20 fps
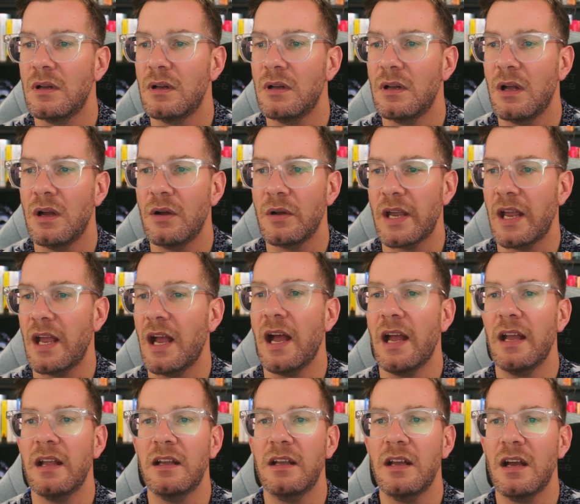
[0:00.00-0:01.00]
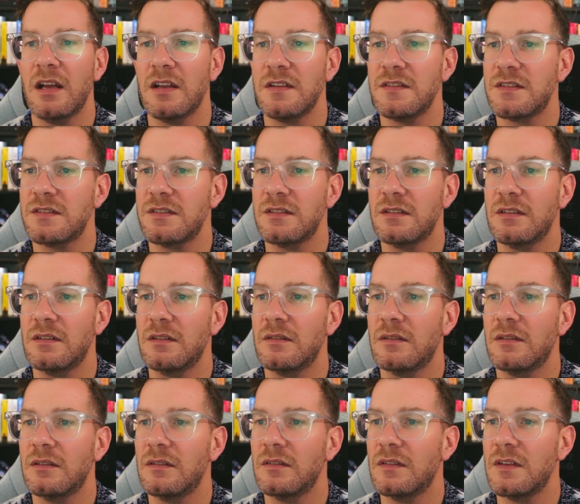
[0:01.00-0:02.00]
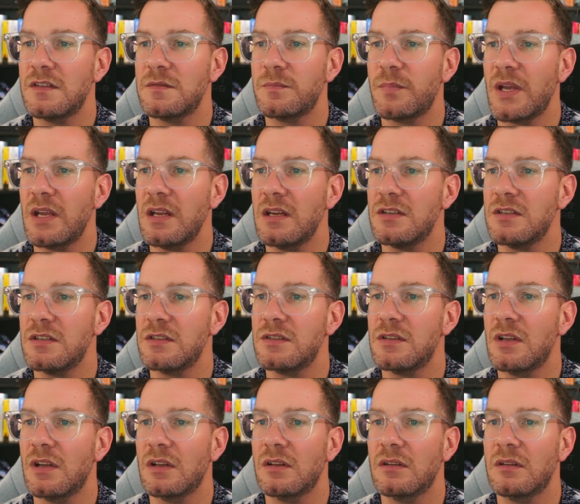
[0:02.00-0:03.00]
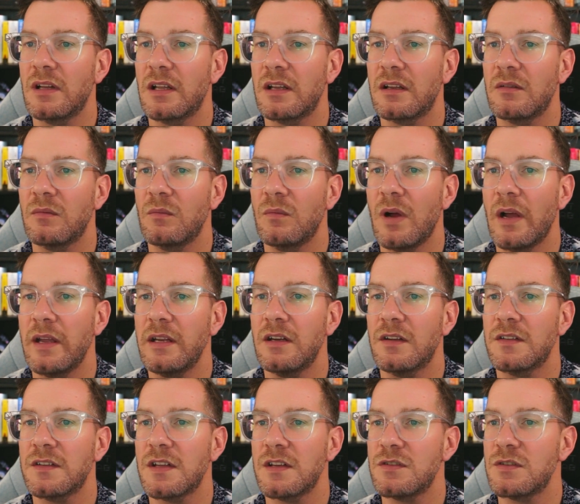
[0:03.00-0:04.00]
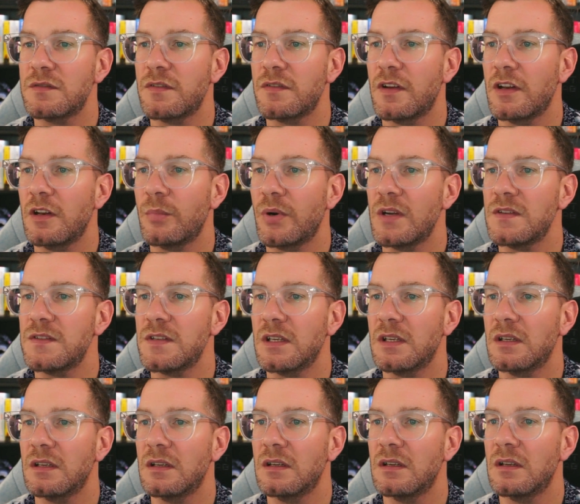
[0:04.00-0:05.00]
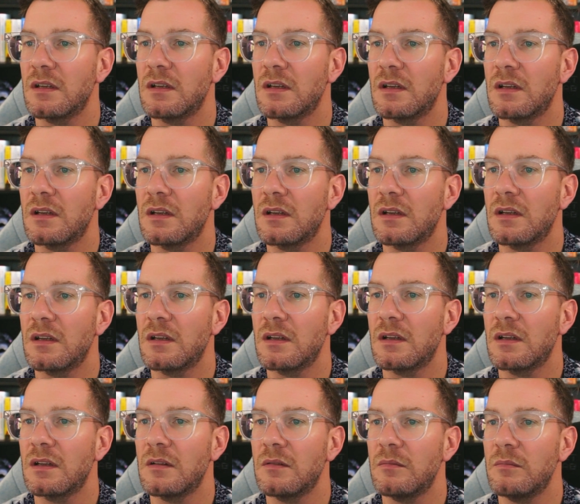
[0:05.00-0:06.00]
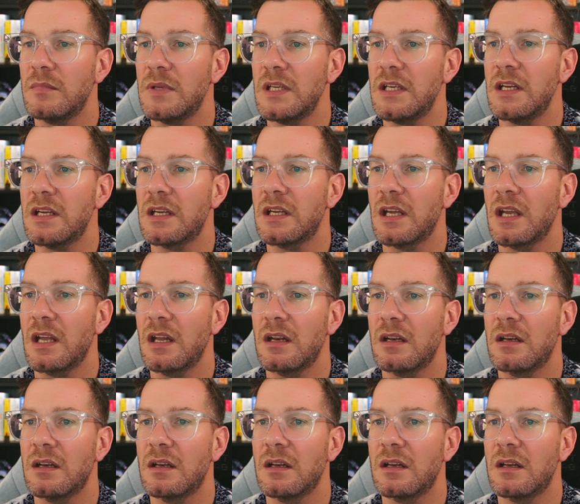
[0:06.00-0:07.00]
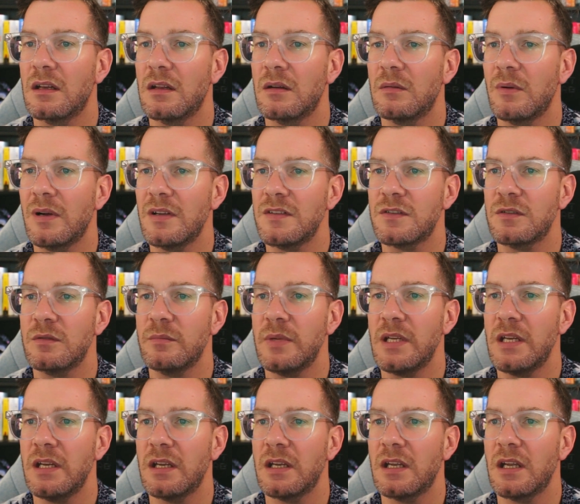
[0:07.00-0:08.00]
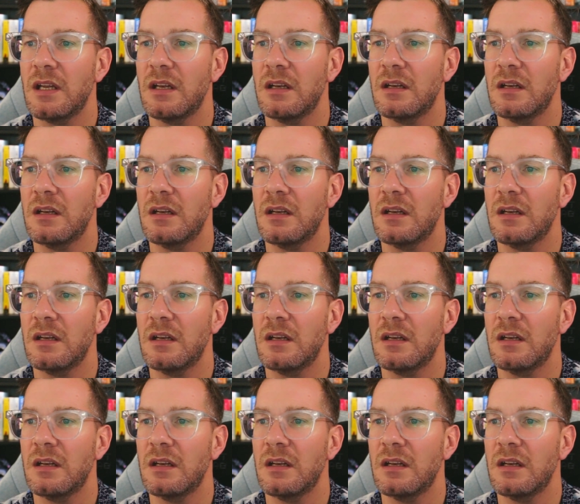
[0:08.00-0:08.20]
Okay, guys, this page is not like, why can't I just find the pricing? Media kit. Why is there a media kit?